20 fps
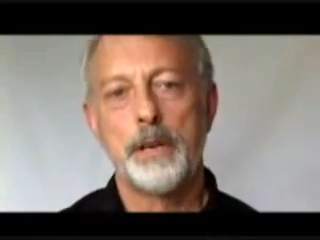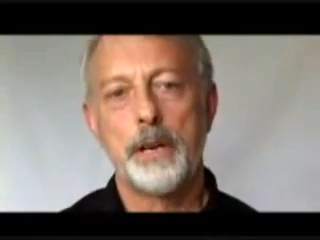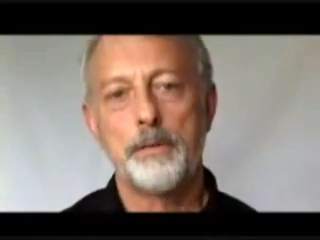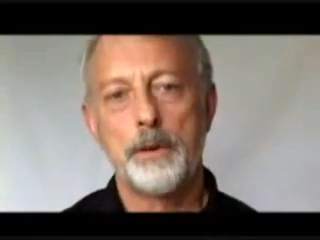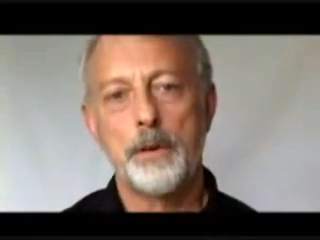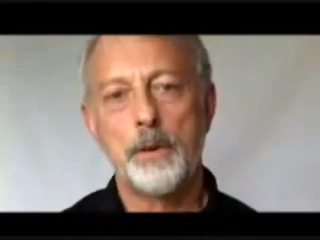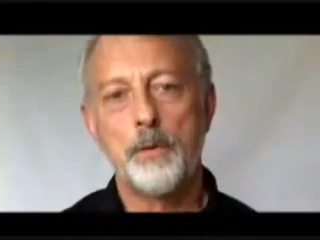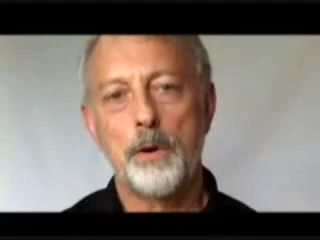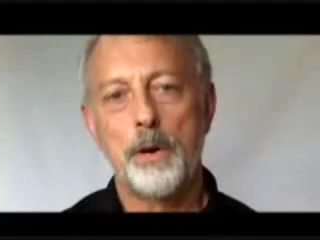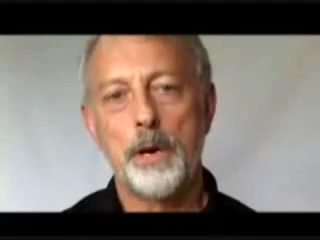that
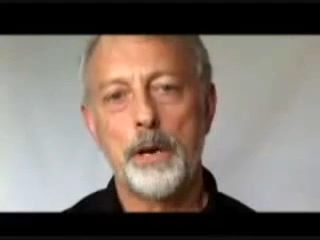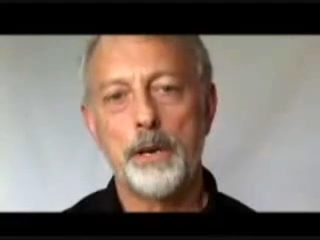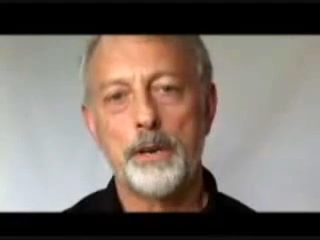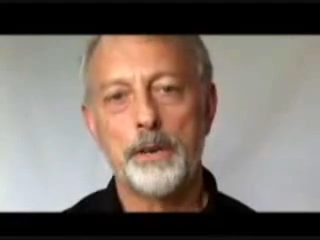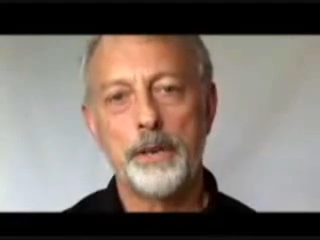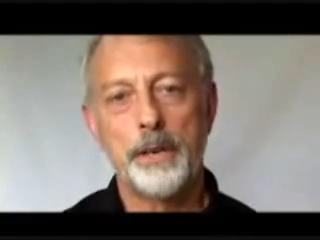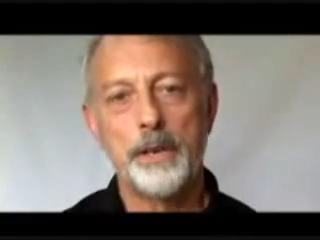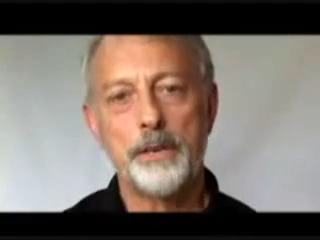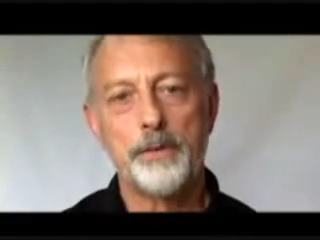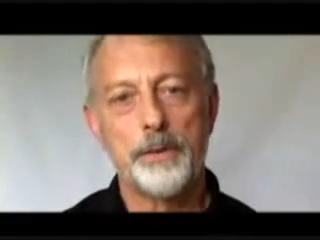they
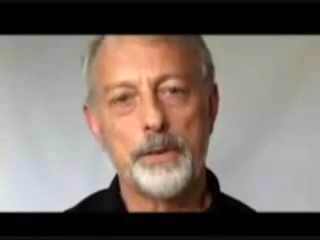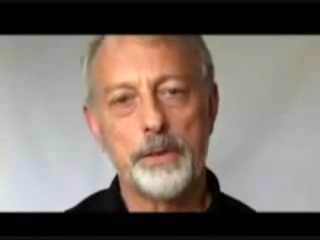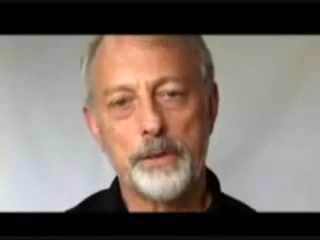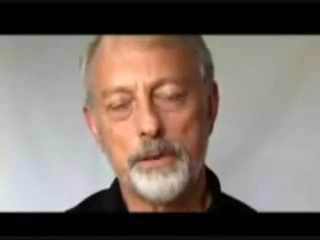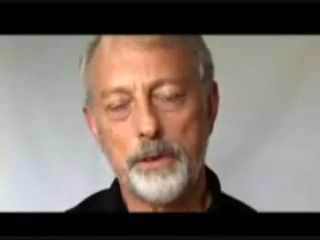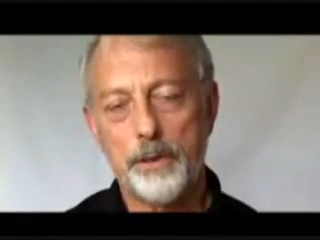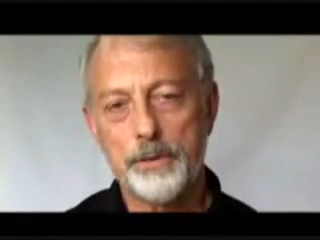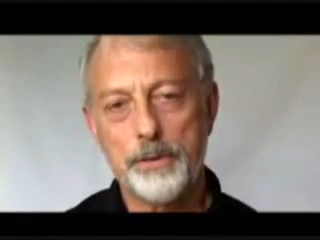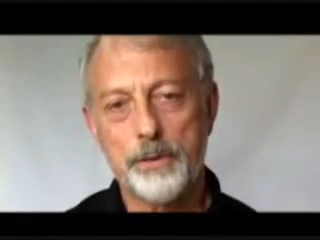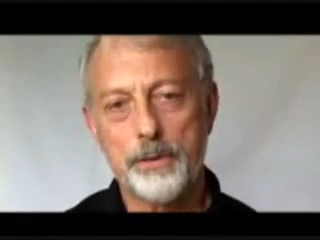required an
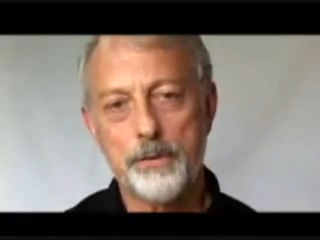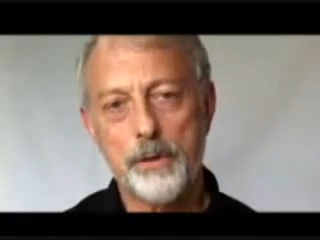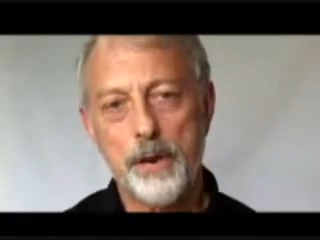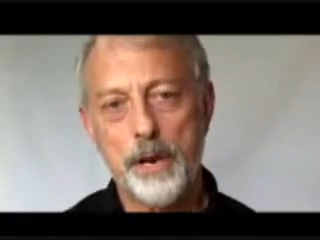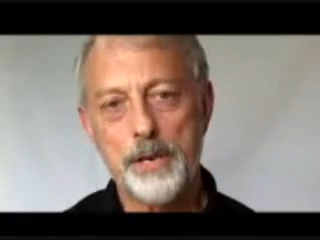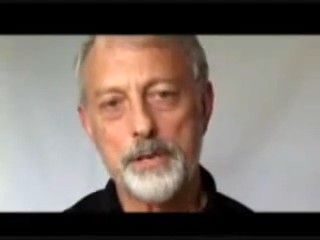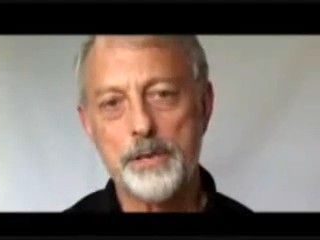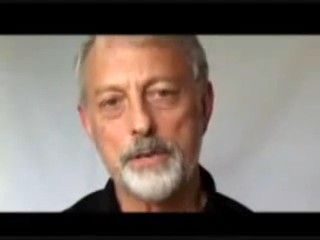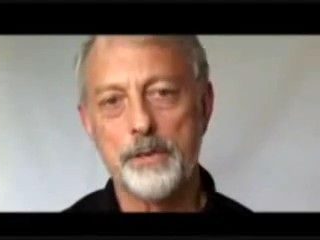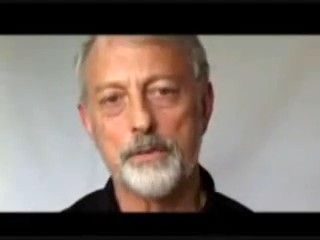infinite
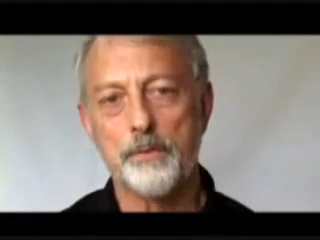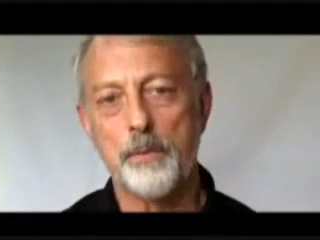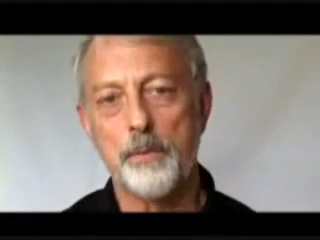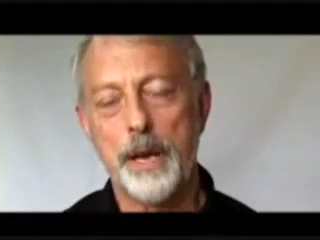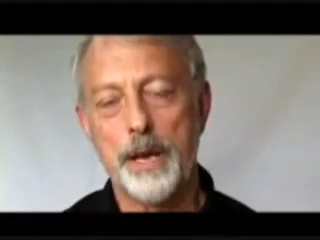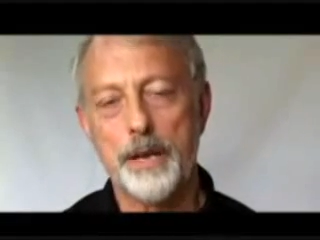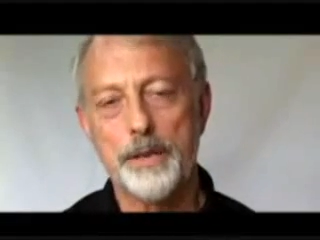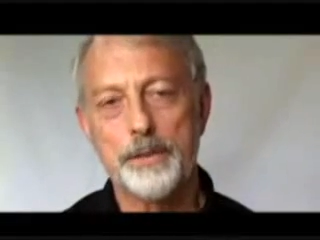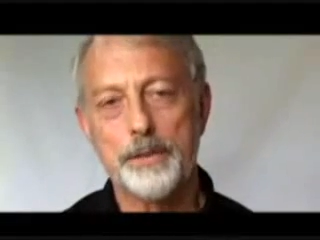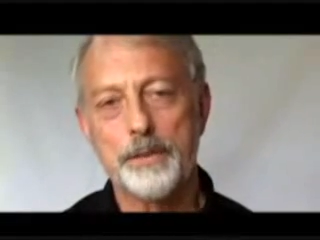concentration of
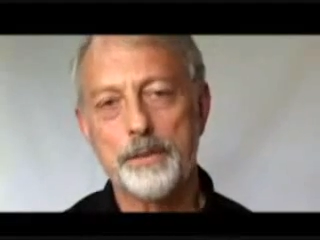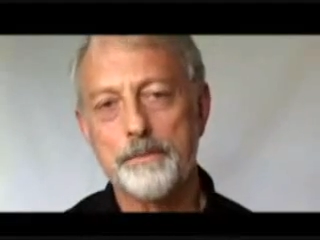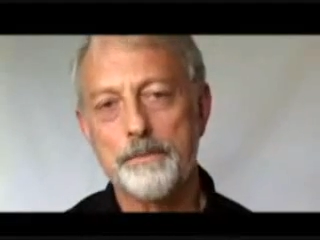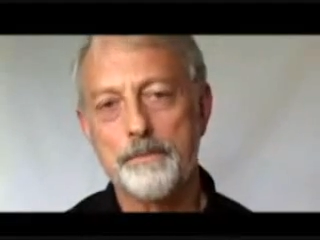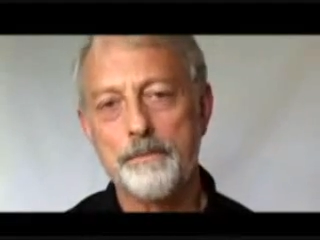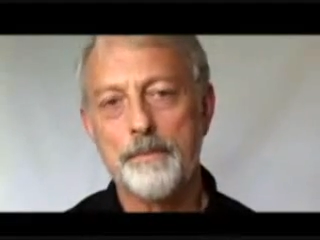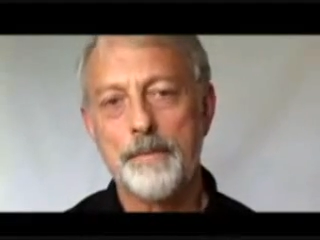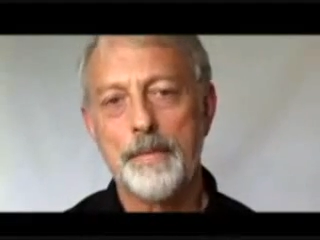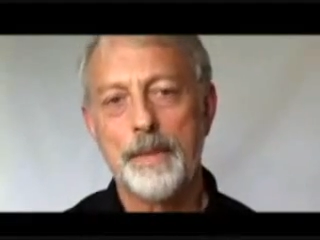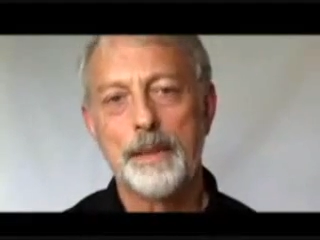mass,
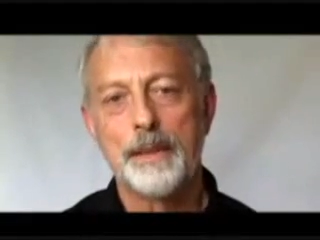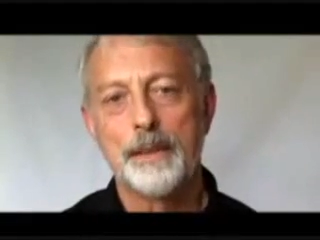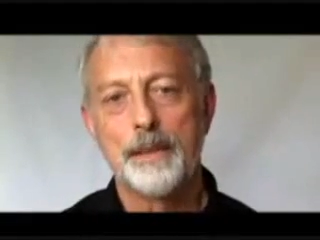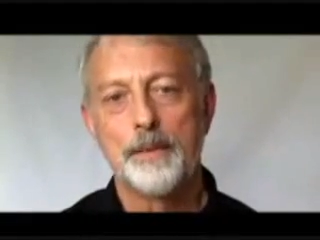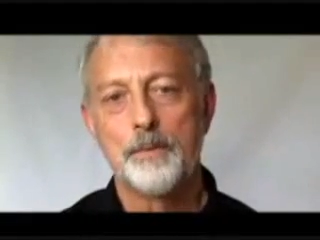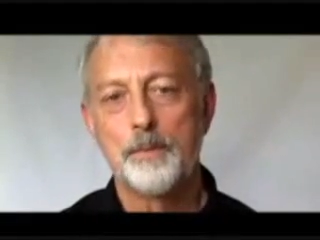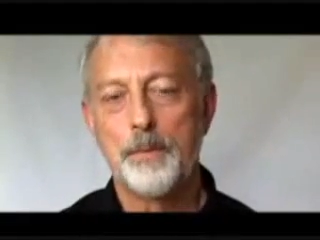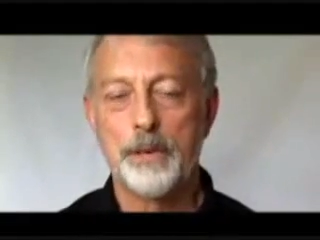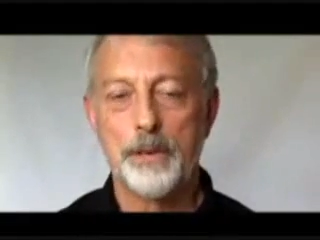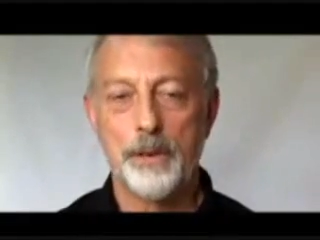
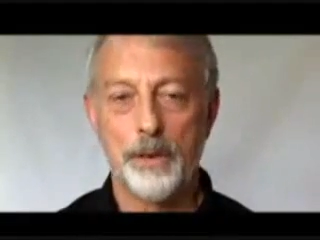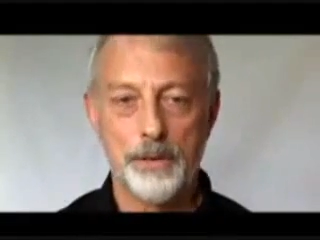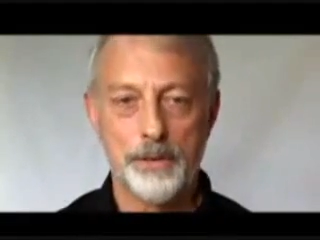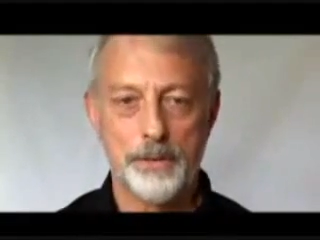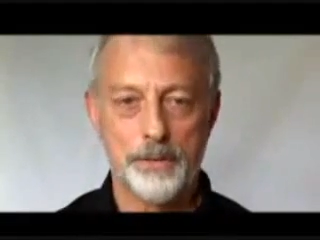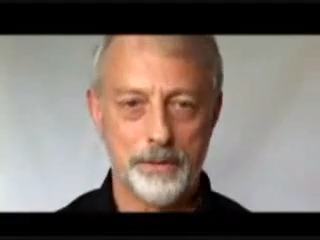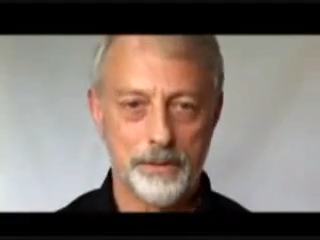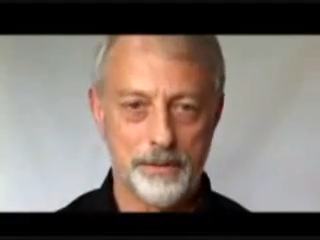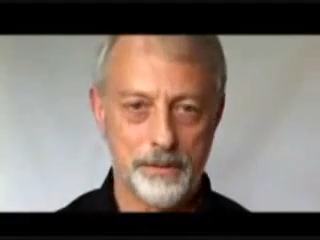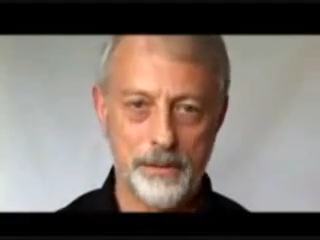
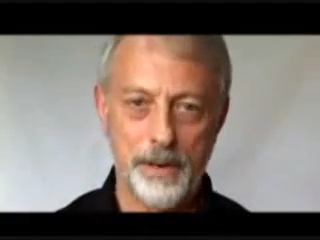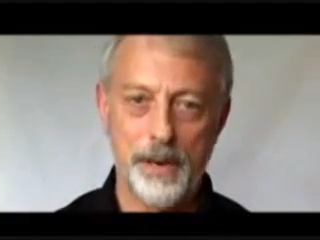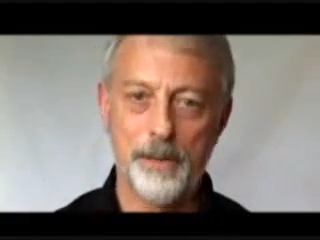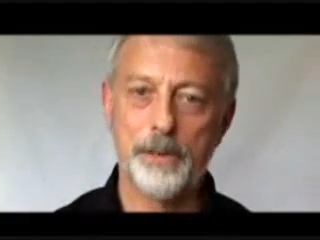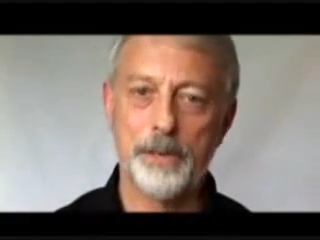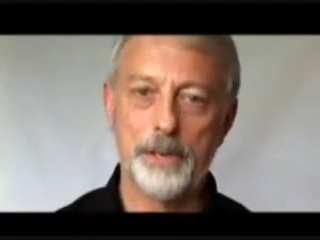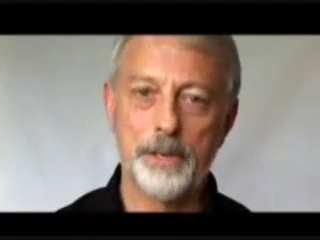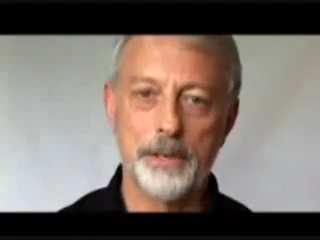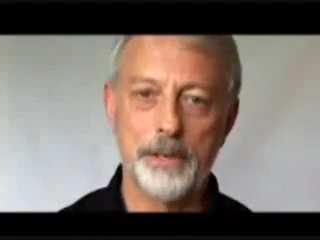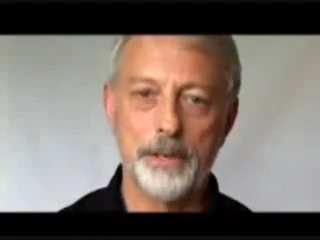because
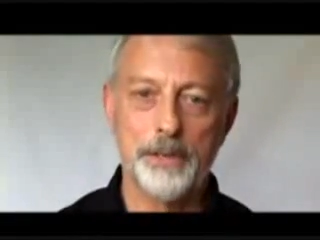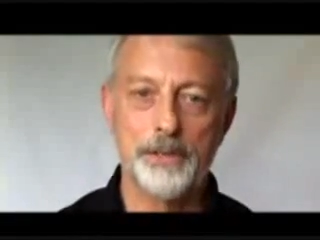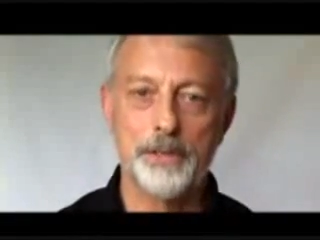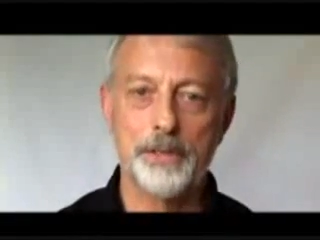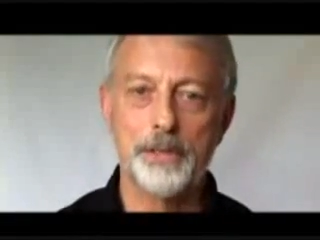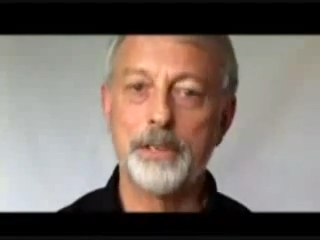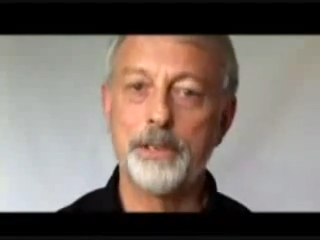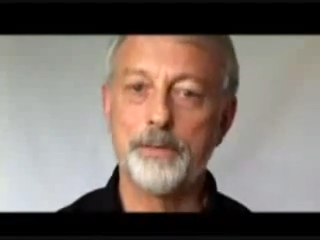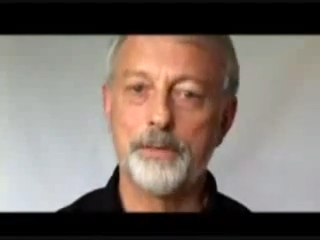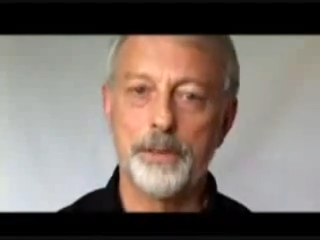gravity
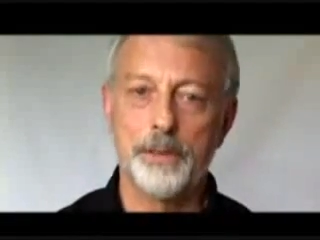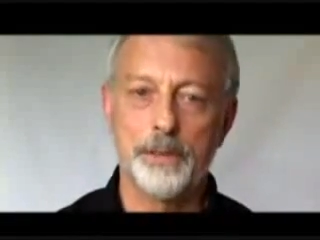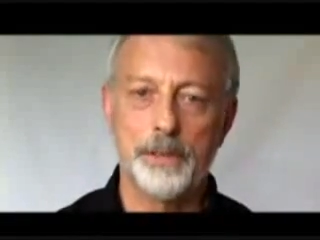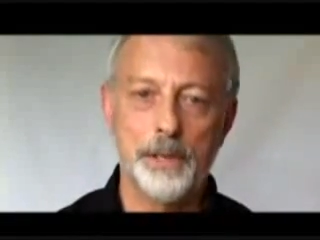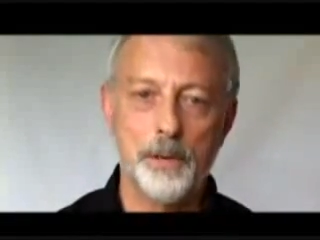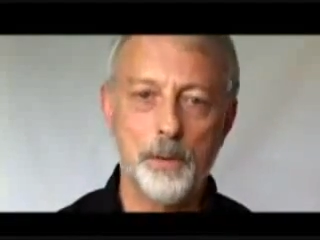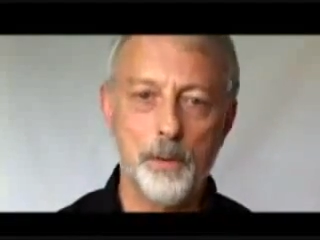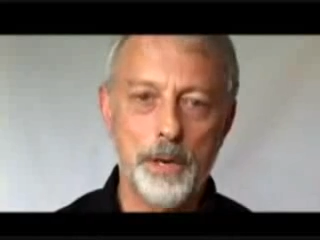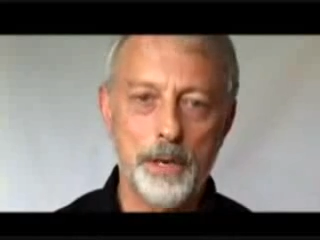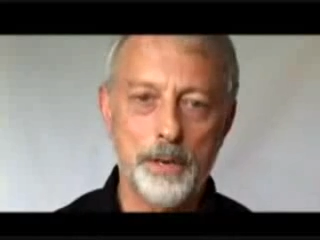is an
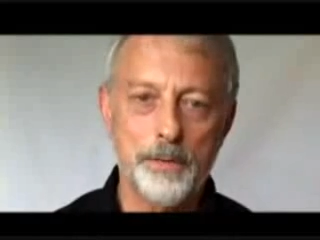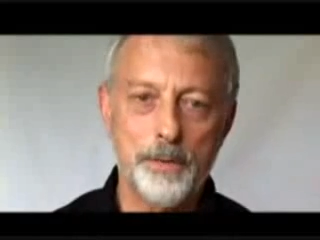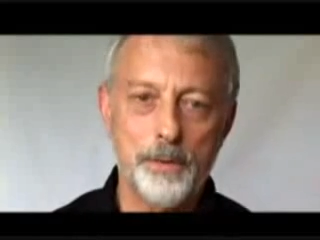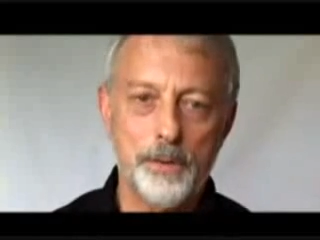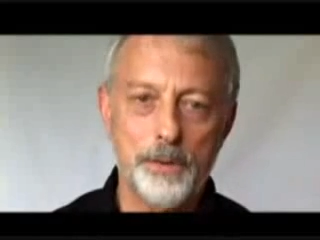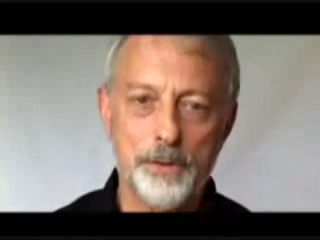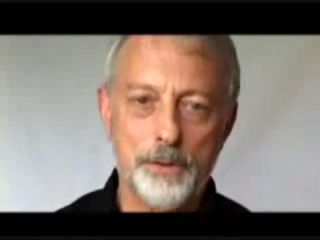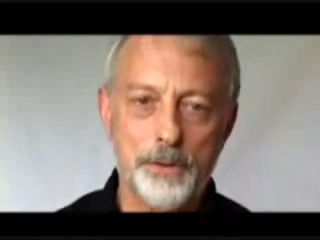infinitely weak